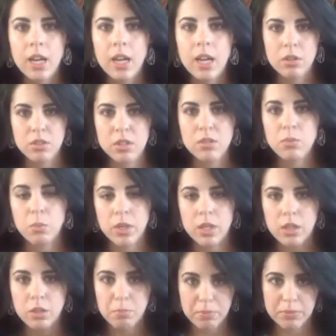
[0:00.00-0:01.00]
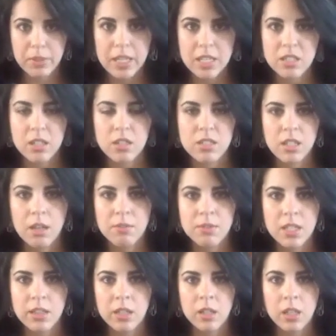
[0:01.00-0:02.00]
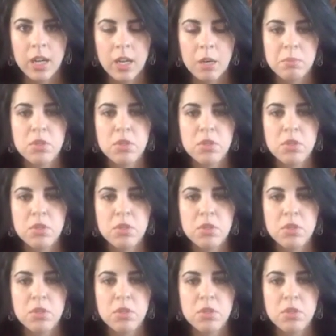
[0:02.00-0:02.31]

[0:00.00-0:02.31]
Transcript: We place ourselves in the lineup.